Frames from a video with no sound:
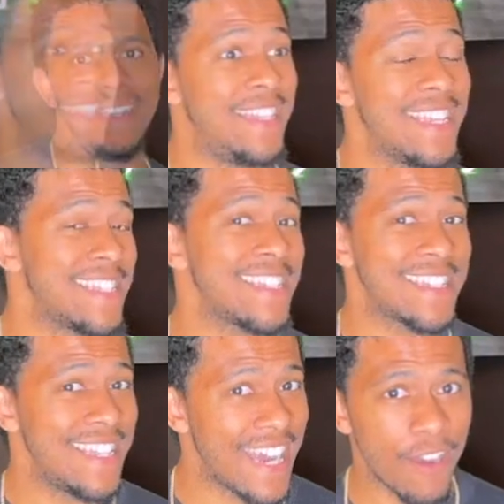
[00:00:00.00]
This is
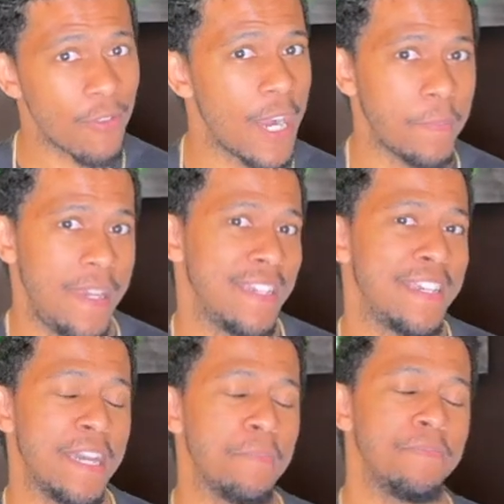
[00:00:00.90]
not rock band
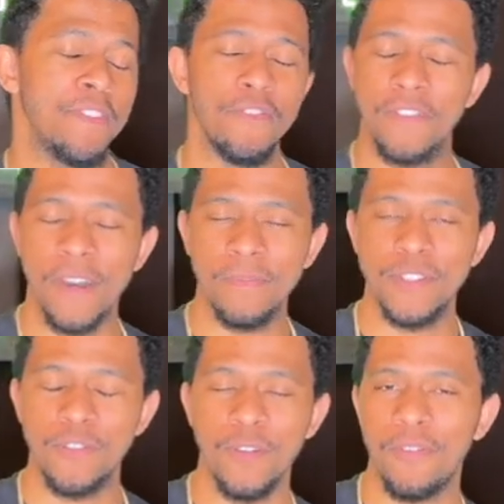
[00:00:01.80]
camp. If you've come
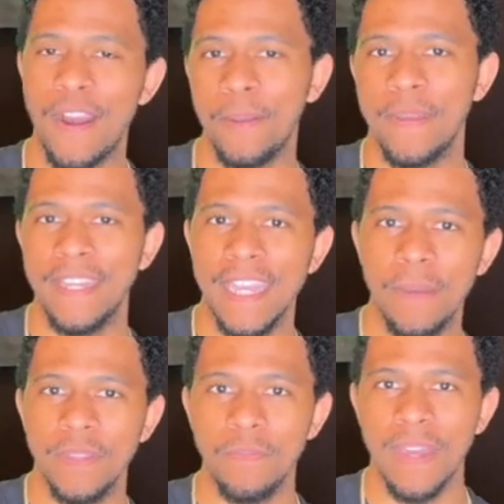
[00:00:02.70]
to a rock band
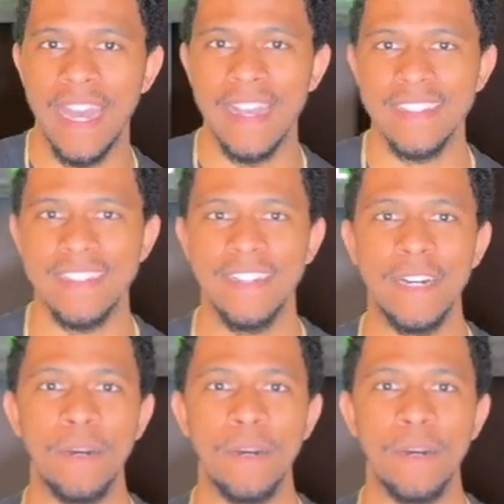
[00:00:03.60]
camp in the past,